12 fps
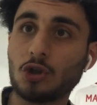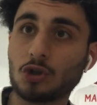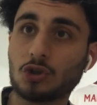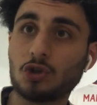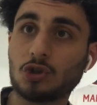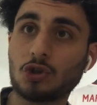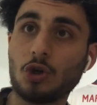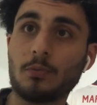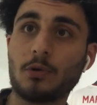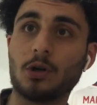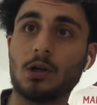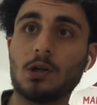not too short,
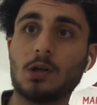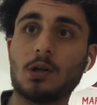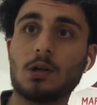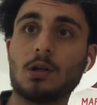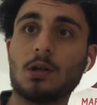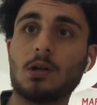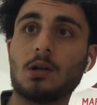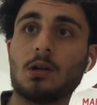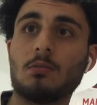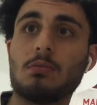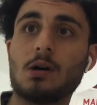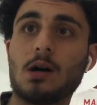bro.
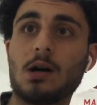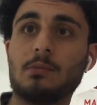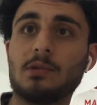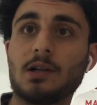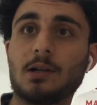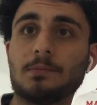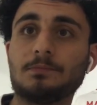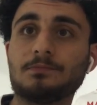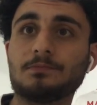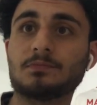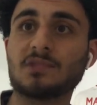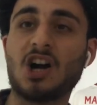But yeah,
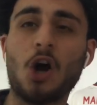I